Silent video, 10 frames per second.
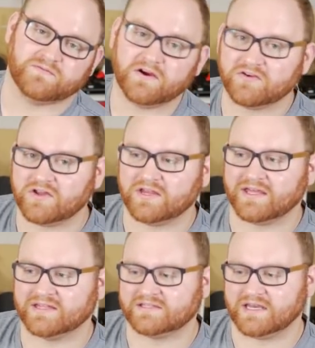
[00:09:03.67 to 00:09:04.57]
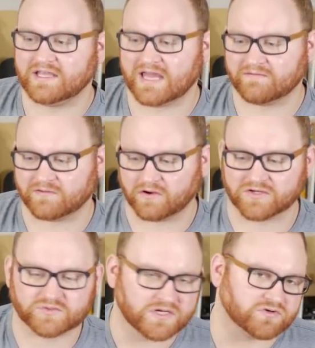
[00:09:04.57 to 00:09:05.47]
So very good against any kind of
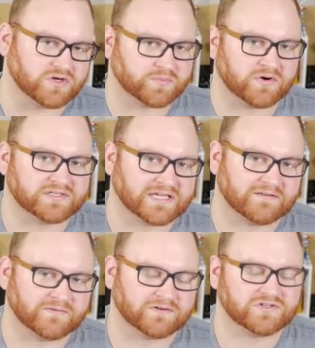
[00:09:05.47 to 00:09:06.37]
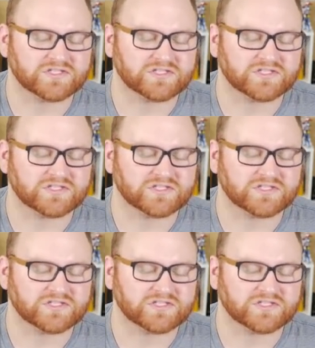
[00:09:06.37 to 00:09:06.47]
large creature on your opponent's side of the field.